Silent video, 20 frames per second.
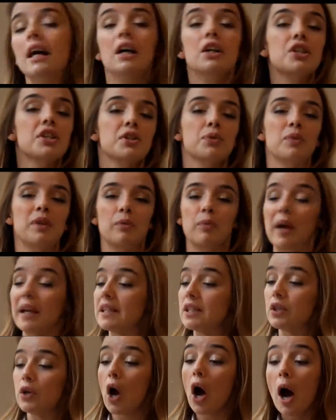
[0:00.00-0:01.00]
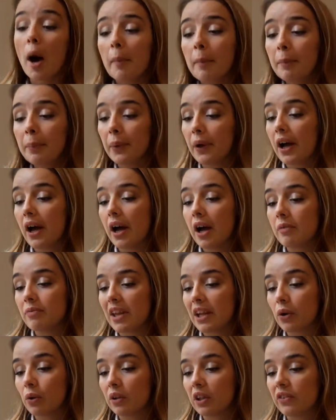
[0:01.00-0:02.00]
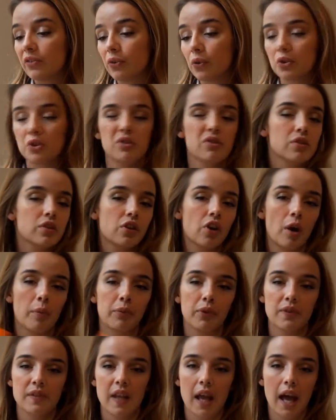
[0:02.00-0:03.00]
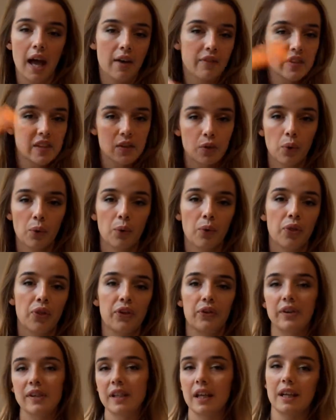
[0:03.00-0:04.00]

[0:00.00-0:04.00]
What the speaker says: Just really wakes you up. They call it Fortune Scrub because they have this whole theory